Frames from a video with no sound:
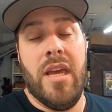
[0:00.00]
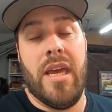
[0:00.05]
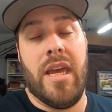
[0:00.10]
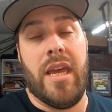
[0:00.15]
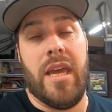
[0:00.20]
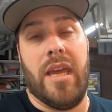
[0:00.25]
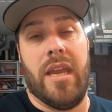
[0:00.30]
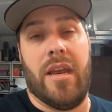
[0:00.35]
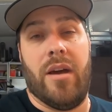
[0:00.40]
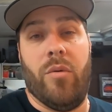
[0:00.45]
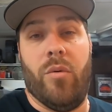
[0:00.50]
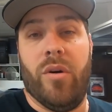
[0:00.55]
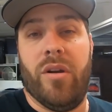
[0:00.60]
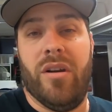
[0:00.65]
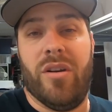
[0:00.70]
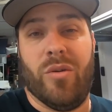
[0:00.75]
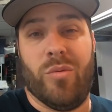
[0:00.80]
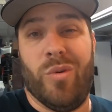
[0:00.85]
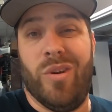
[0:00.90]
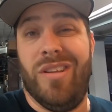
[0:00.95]
and I
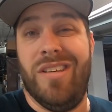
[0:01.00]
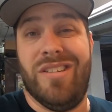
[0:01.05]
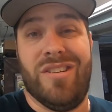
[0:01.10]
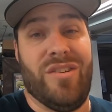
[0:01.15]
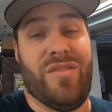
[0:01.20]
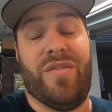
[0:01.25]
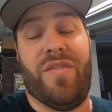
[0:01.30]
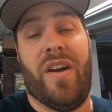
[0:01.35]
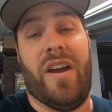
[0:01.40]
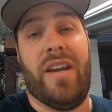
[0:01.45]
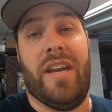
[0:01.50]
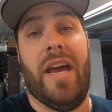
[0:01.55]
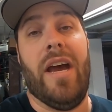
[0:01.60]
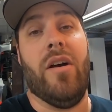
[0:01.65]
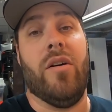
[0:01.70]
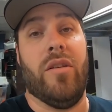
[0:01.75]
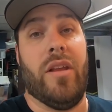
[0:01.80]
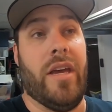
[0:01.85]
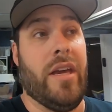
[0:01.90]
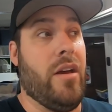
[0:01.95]
wanted to really just find
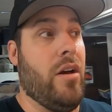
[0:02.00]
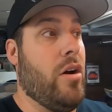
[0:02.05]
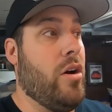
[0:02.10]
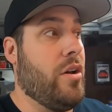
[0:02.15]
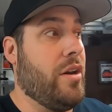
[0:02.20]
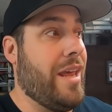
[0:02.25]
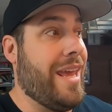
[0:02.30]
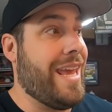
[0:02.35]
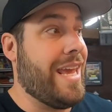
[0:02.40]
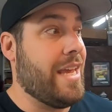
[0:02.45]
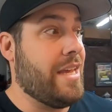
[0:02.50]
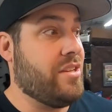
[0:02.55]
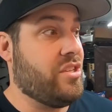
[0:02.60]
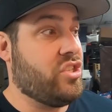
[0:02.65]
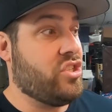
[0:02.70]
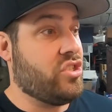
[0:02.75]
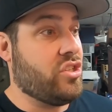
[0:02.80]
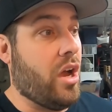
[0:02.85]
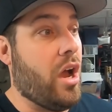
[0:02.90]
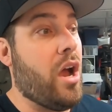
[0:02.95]
out, like on a
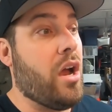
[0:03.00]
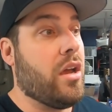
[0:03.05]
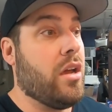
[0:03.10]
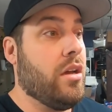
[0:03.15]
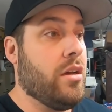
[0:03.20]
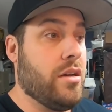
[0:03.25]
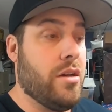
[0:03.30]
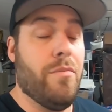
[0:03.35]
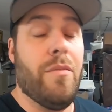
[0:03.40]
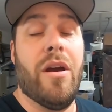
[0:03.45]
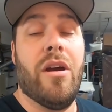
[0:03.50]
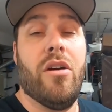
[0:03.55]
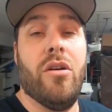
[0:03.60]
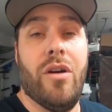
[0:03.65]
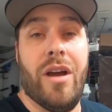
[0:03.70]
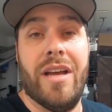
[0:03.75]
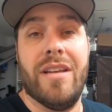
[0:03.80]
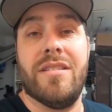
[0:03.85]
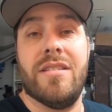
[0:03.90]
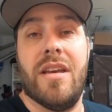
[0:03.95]
stock
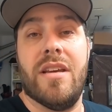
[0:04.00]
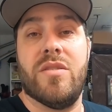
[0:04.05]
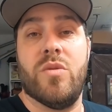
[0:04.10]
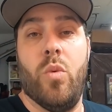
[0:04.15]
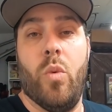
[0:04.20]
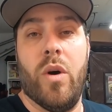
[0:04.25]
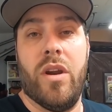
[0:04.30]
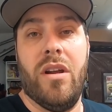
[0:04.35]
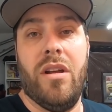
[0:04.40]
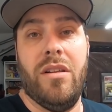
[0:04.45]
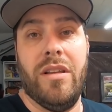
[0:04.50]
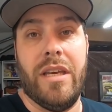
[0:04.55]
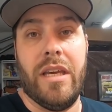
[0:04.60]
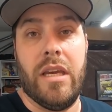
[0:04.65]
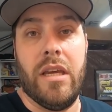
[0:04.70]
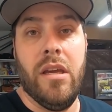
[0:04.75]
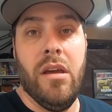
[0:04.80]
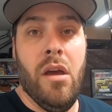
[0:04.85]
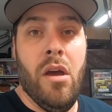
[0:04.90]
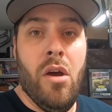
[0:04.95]
Camaro S S one L
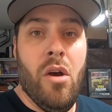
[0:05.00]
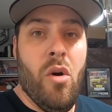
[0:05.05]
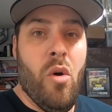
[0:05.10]
E,